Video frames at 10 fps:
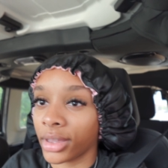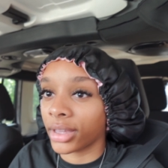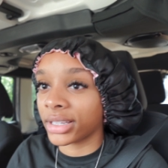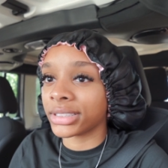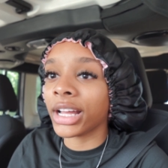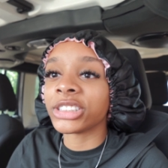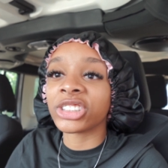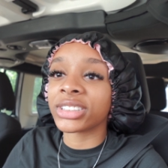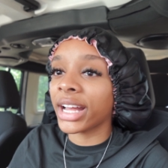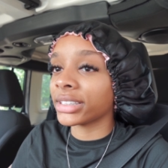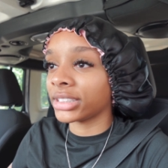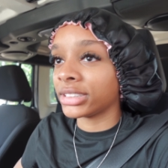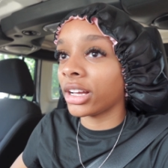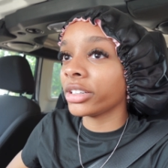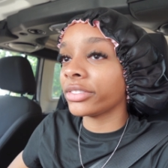Because I just got these.
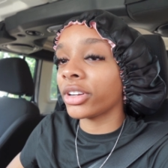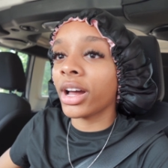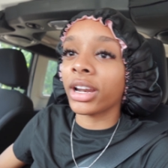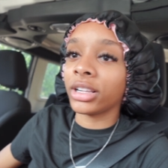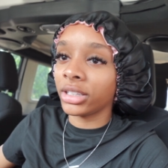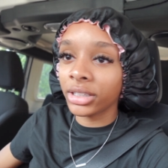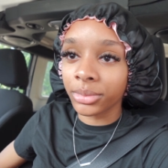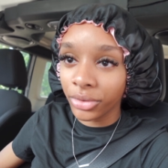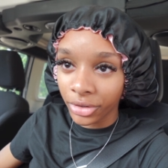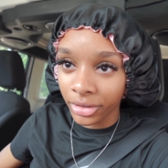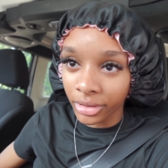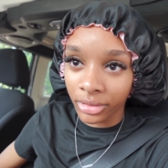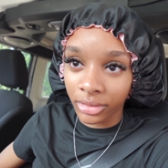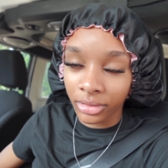I don't even know how to clean them for real.